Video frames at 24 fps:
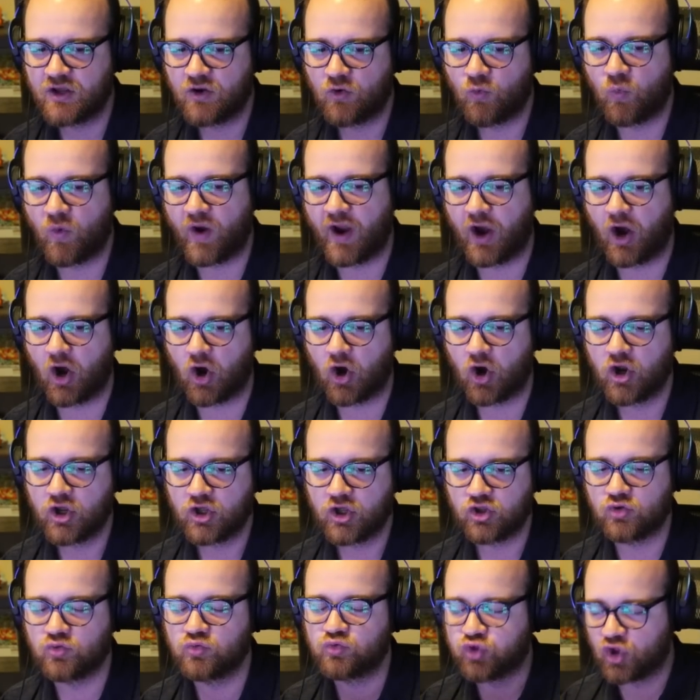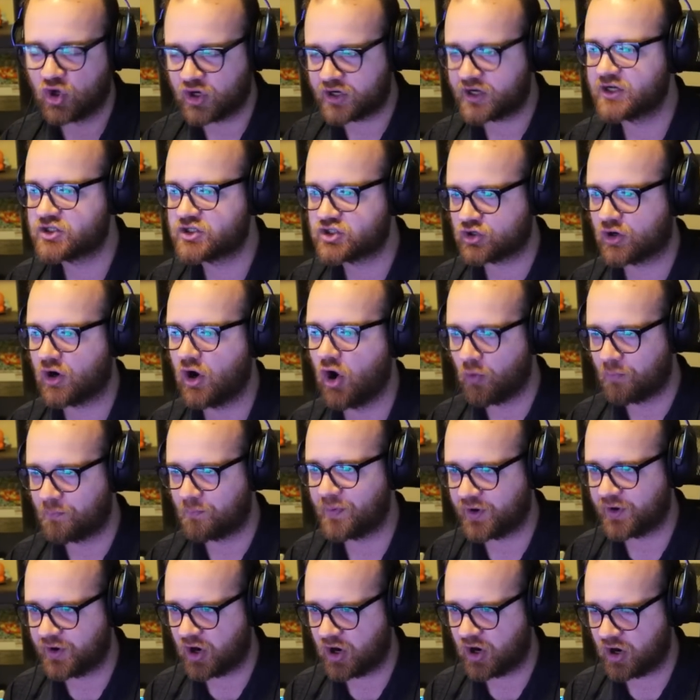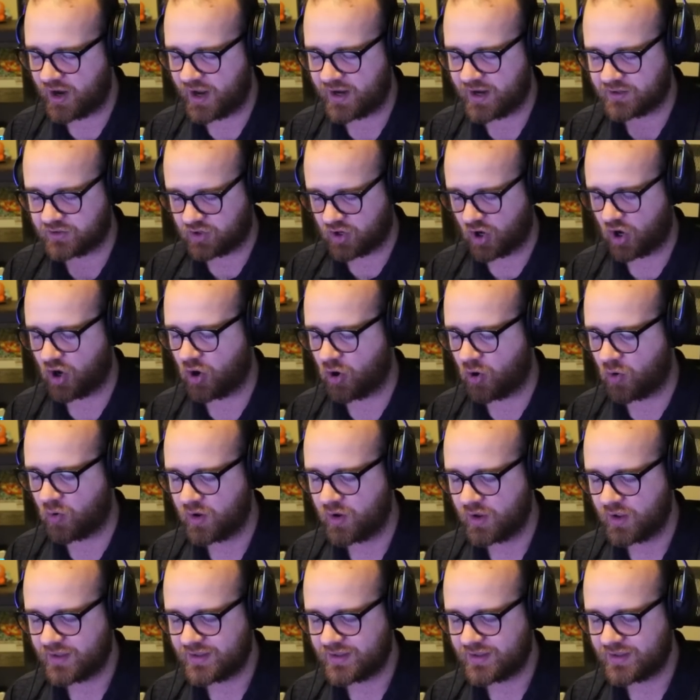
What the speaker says: where you look at your opener and go,